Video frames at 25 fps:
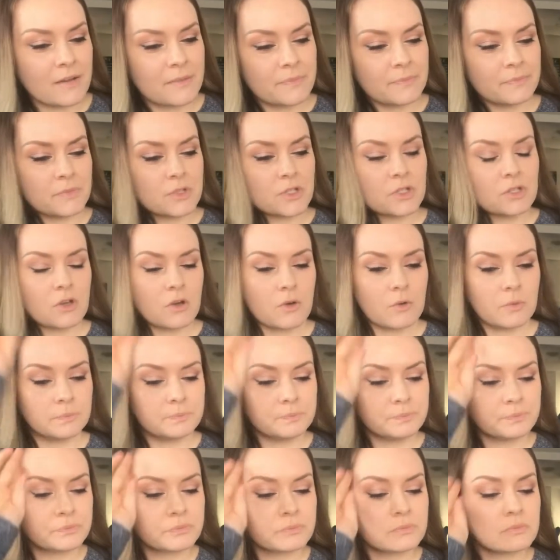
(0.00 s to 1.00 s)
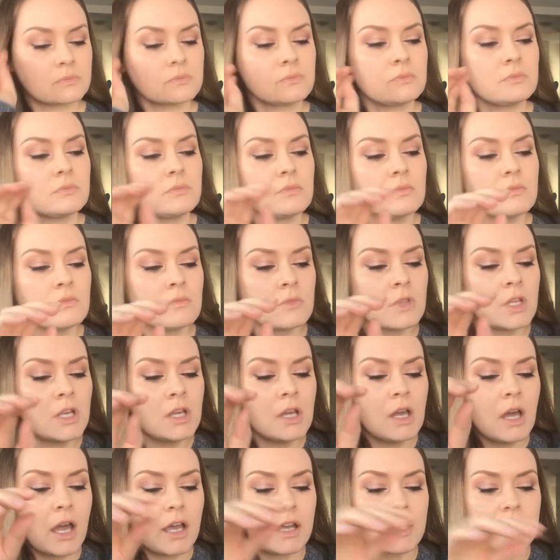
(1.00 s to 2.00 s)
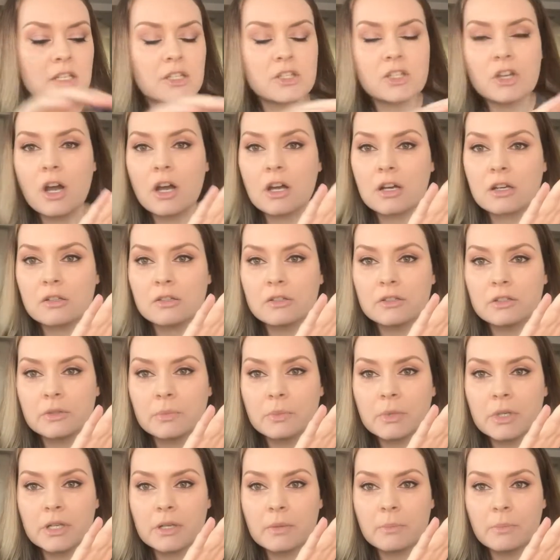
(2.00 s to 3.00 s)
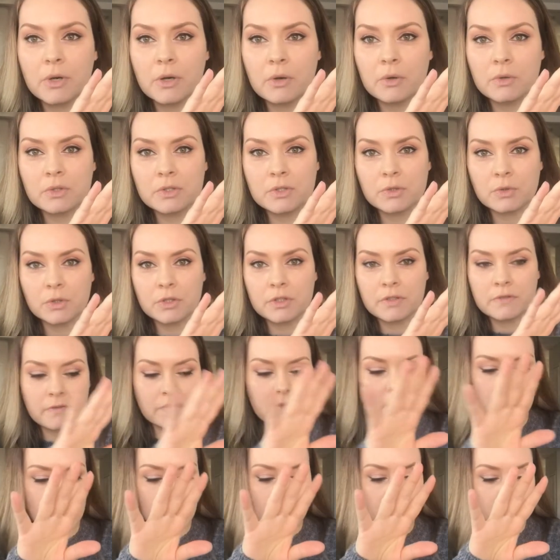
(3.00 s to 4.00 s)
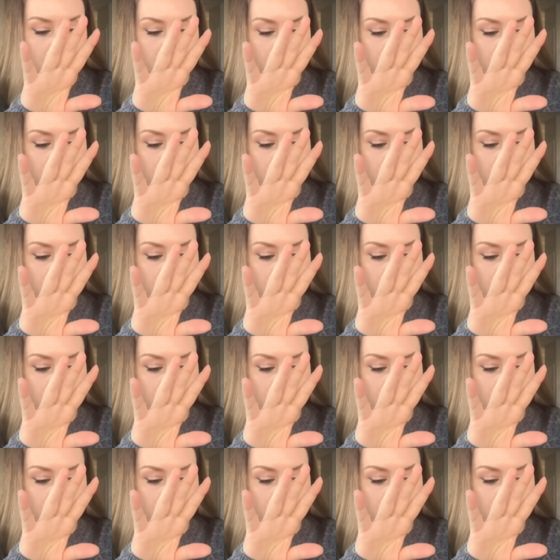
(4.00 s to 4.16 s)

So I'm going to talk a little bit about sort of the